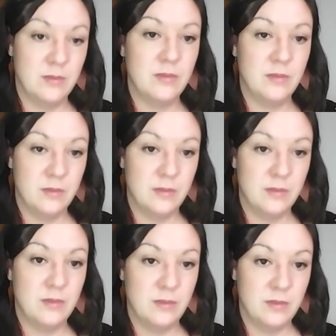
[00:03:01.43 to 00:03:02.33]

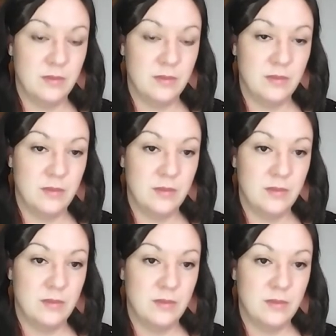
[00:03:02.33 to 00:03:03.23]

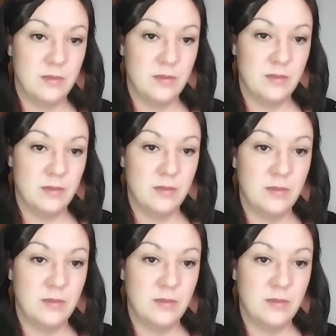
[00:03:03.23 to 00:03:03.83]
No words are spoken by the person on screen.